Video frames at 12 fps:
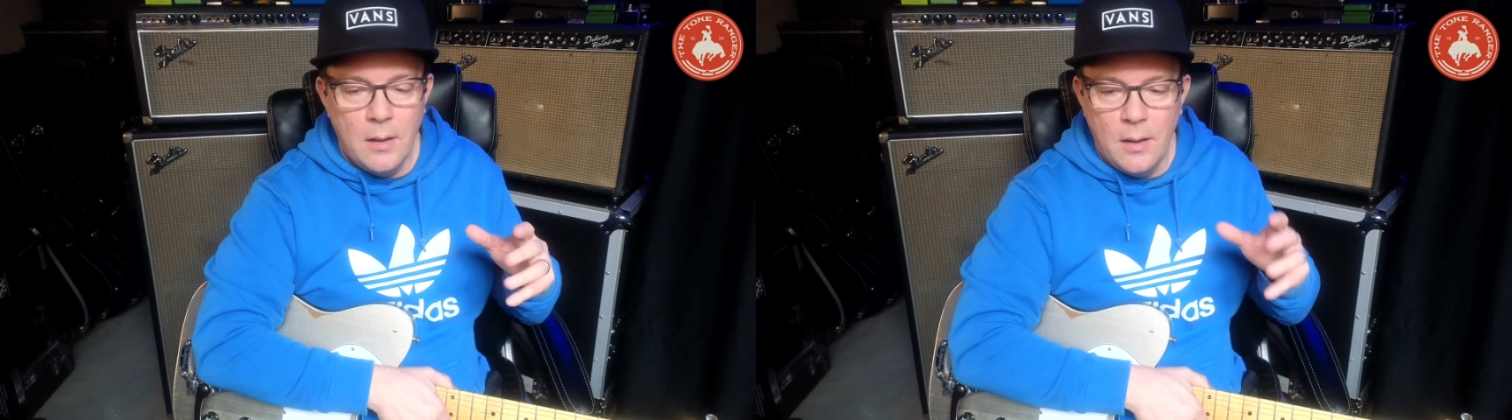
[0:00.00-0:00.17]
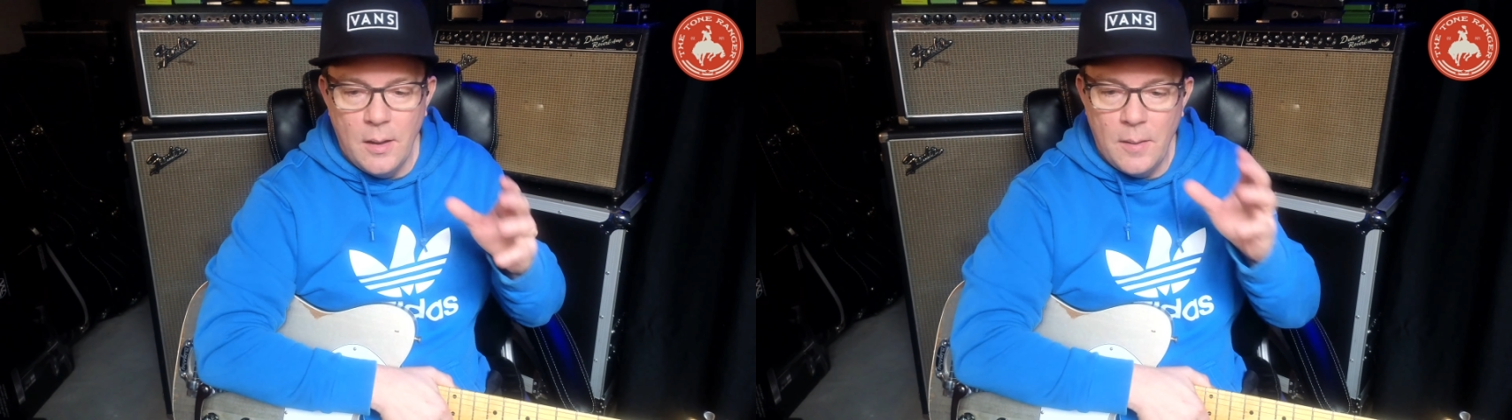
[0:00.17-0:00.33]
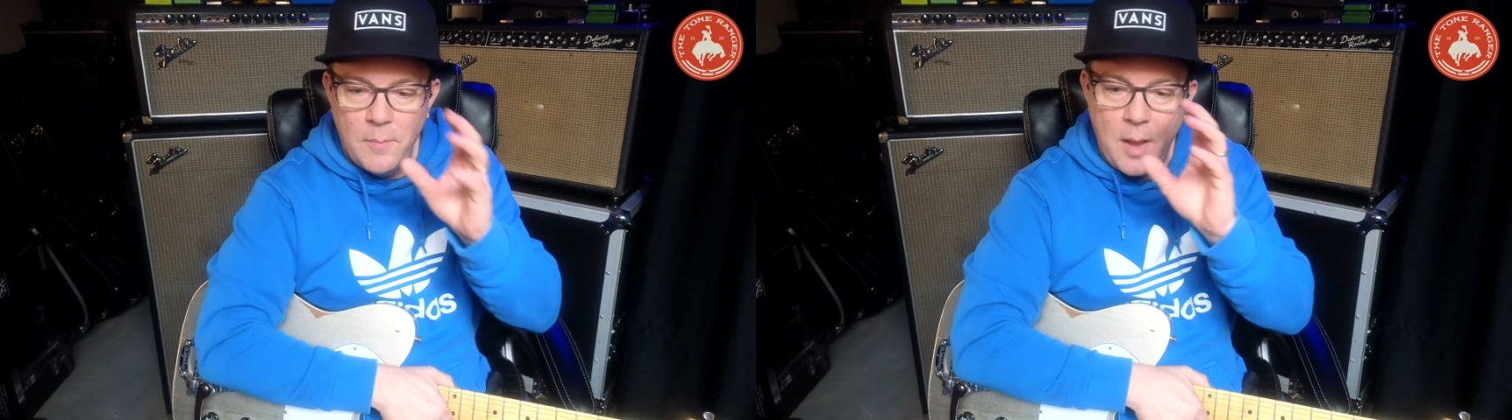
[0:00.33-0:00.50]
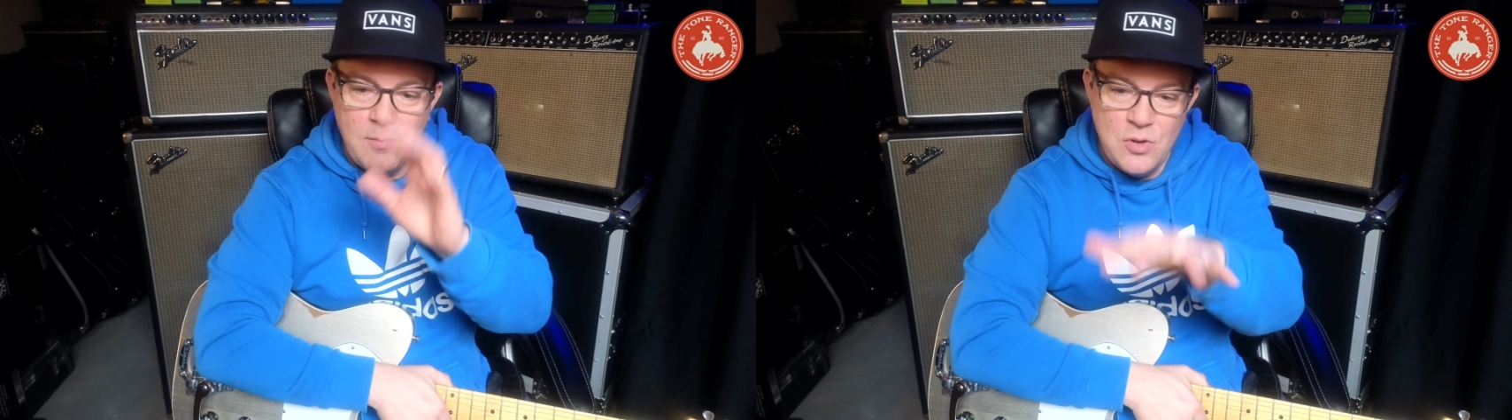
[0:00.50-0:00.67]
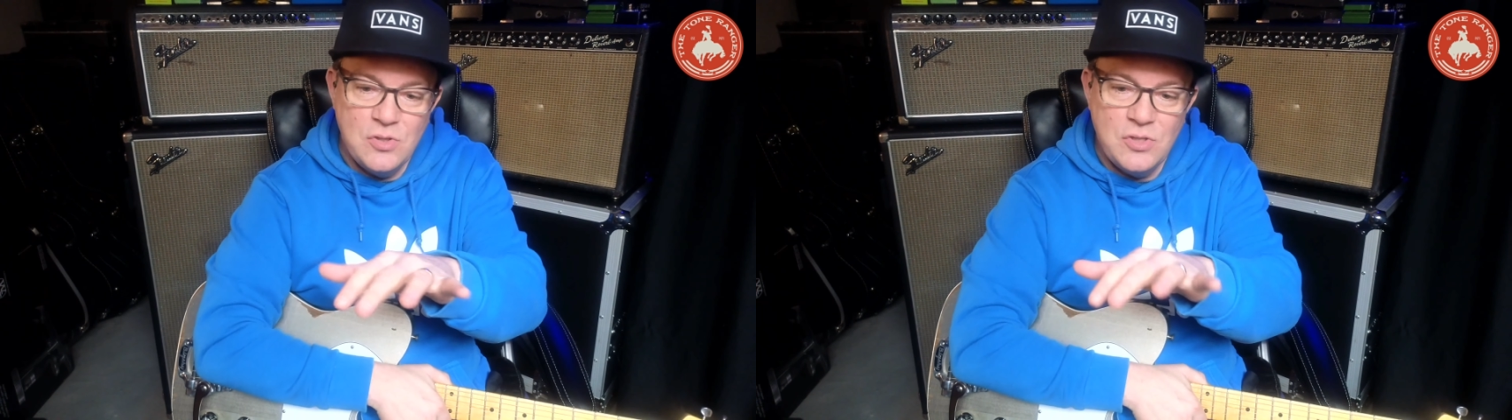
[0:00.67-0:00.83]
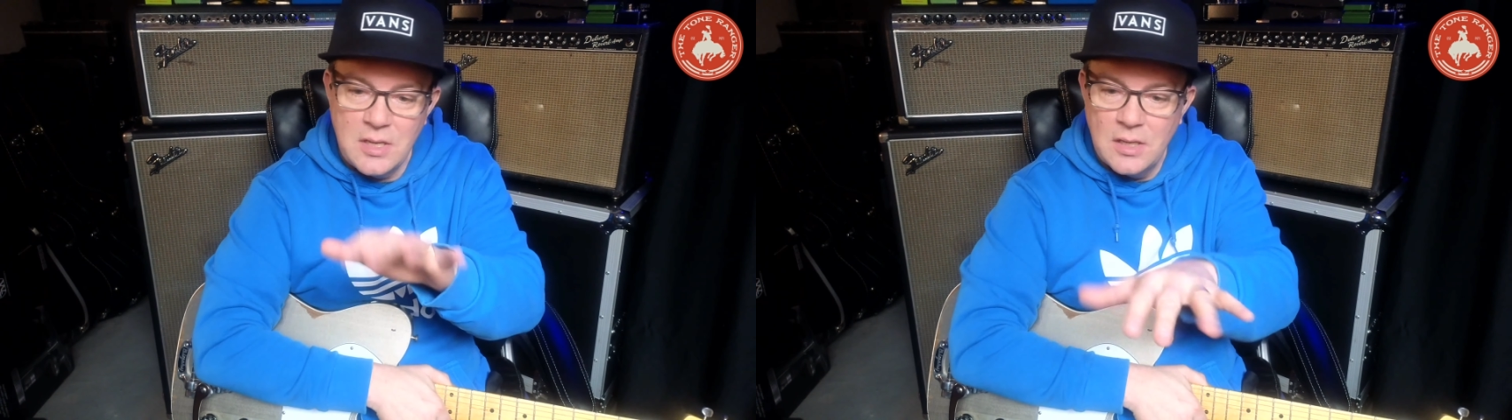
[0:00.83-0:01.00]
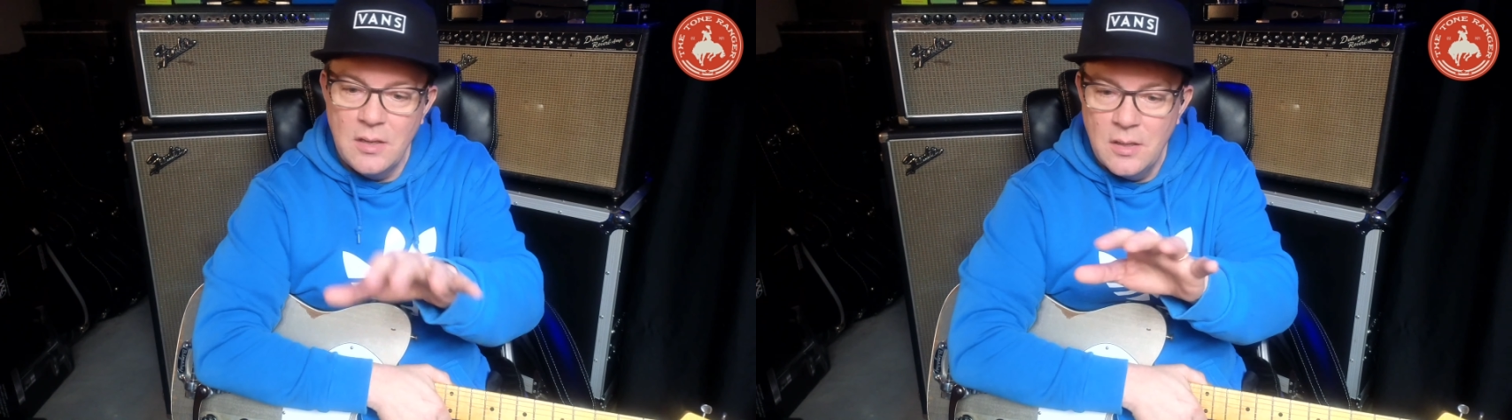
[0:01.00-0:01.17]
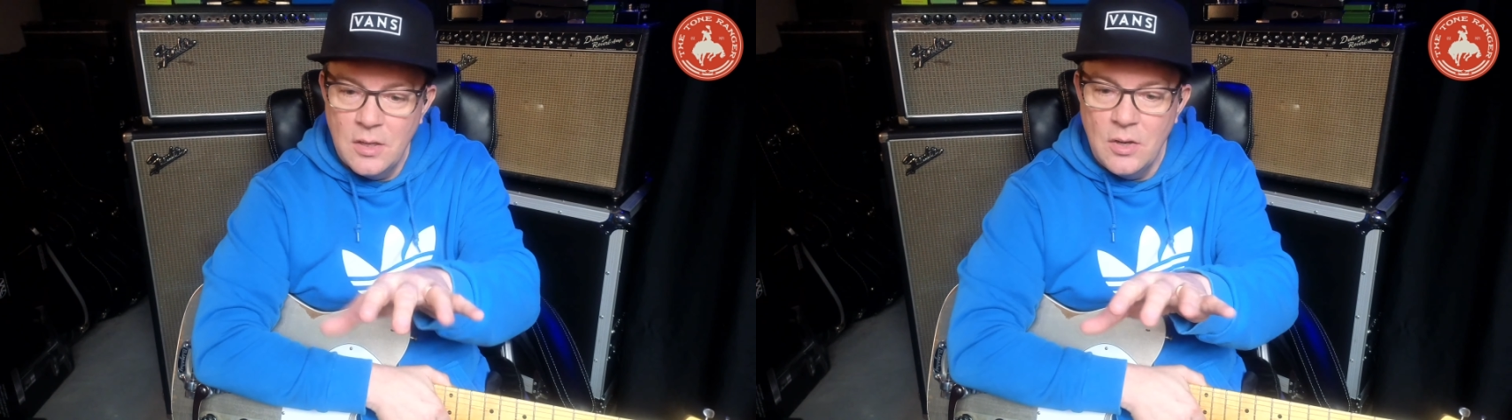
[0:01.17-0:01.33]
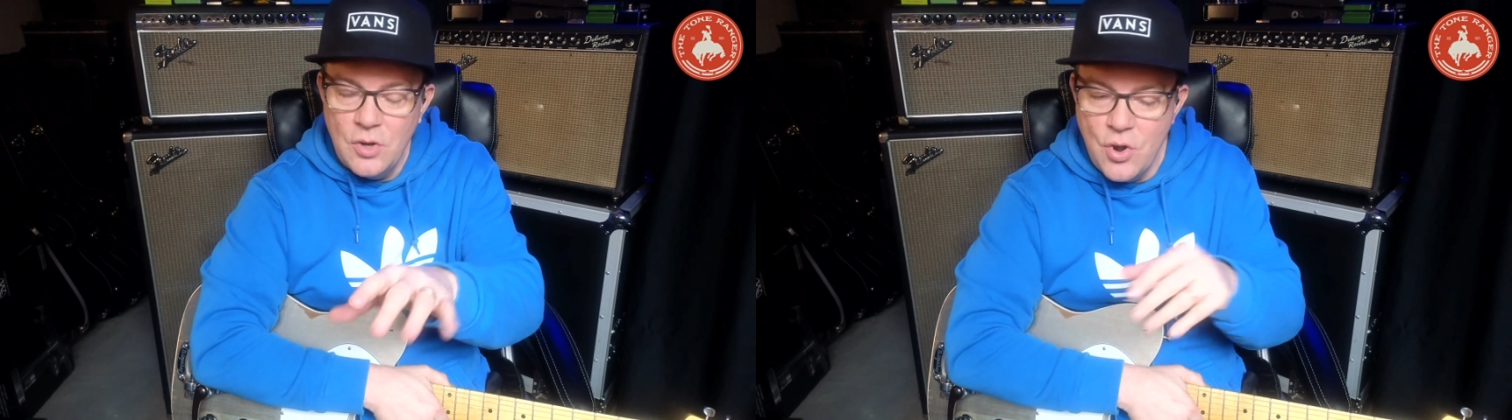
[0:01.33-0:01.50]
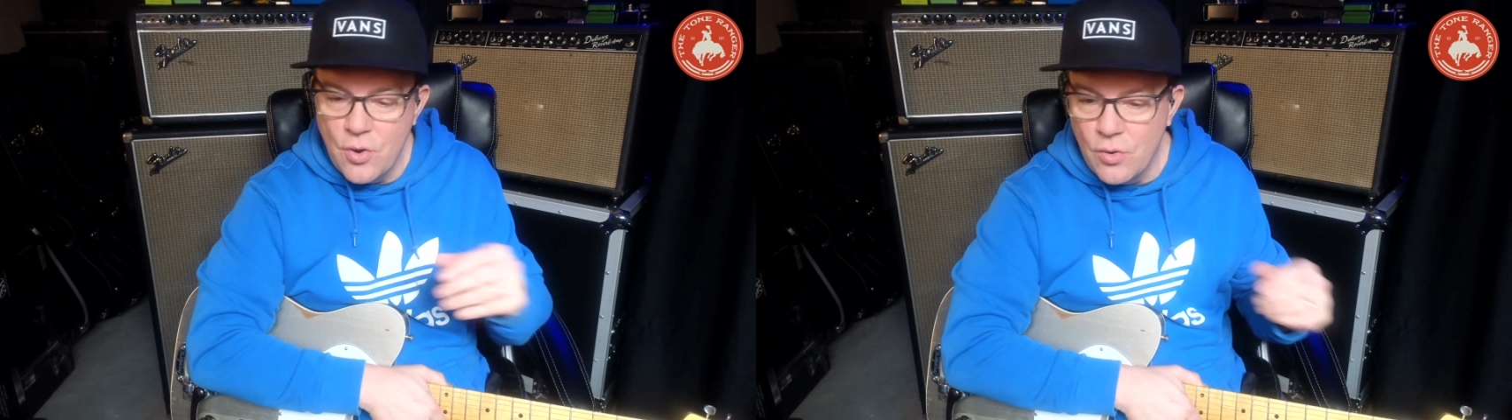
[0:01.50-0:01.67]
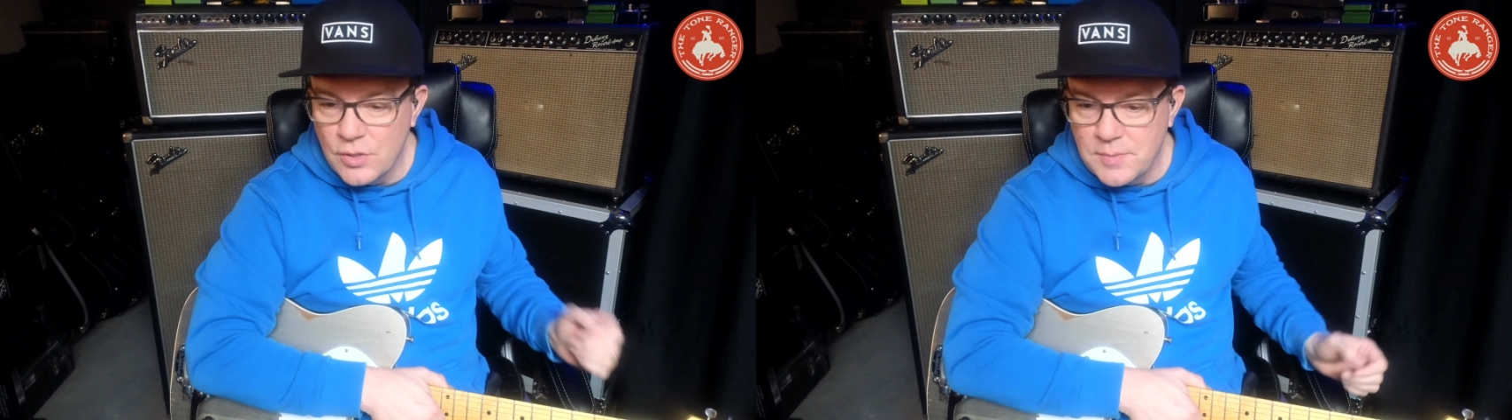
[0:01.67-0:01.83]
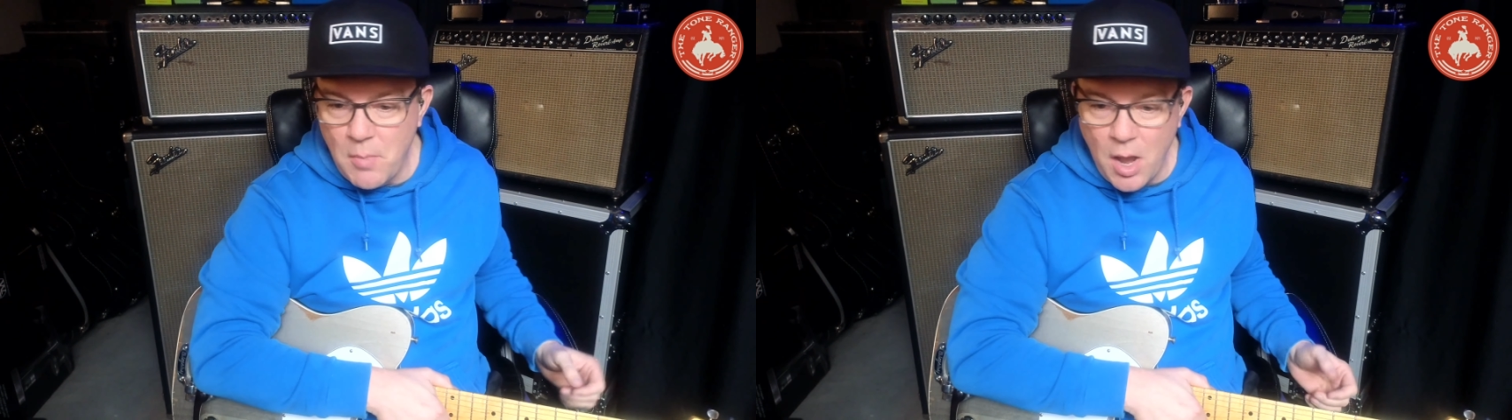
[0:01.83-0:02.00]
I'm using
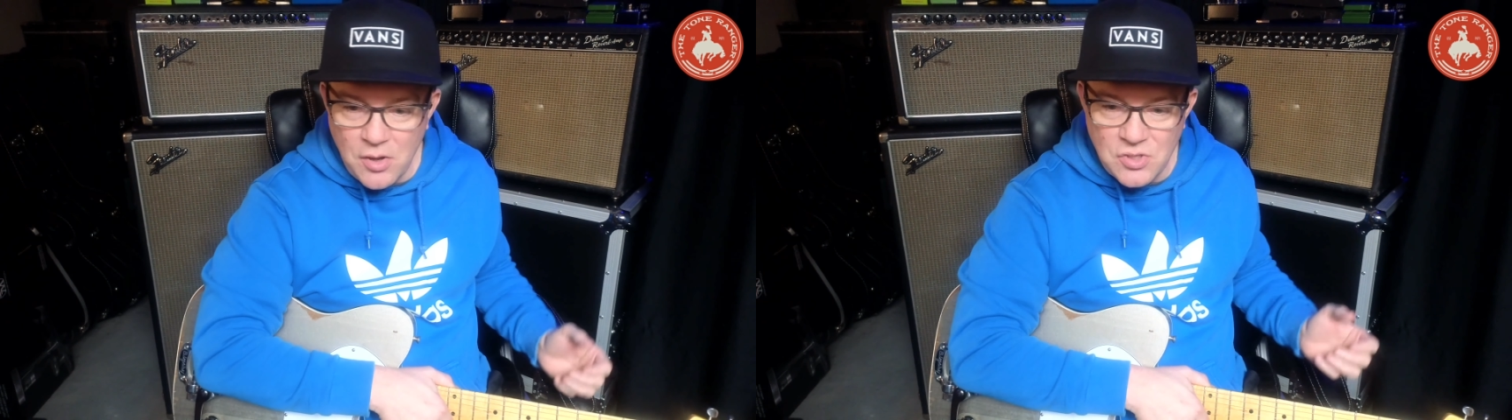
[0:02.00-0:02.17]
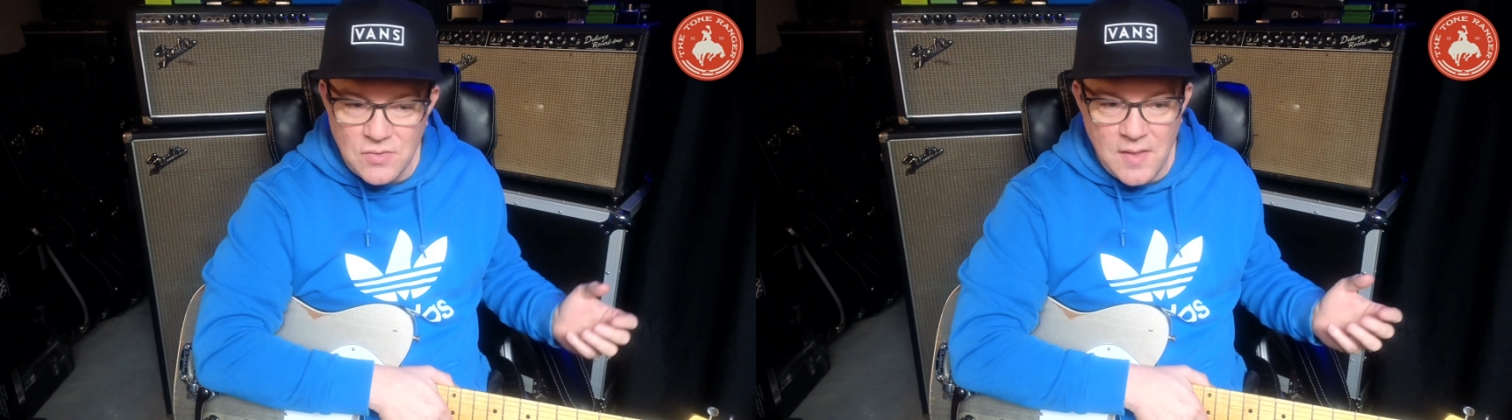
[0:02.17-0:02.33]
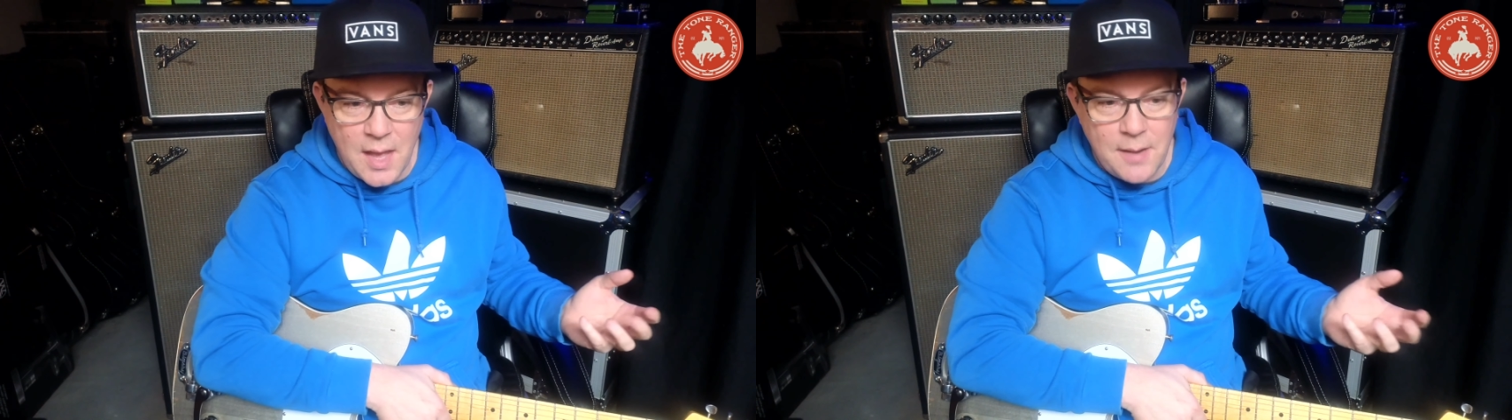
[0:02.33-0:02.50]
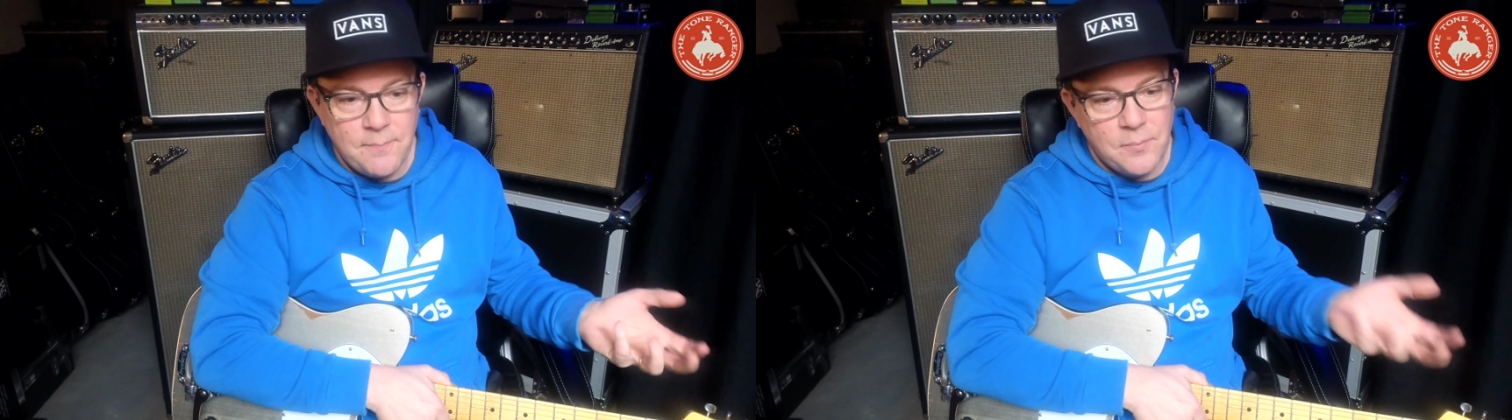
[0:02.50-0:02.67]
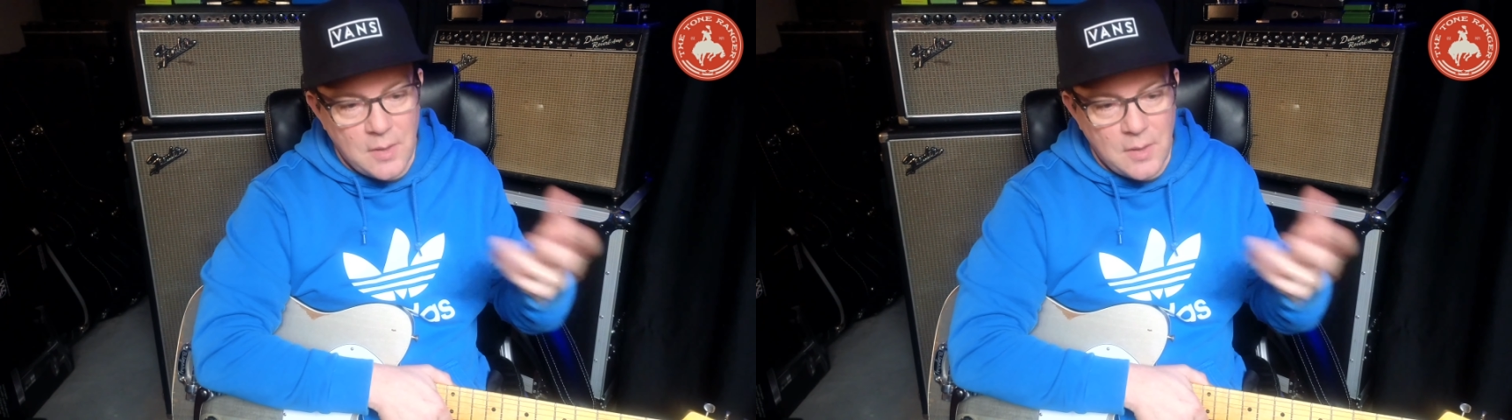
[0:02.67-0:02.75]
Neural's models of that,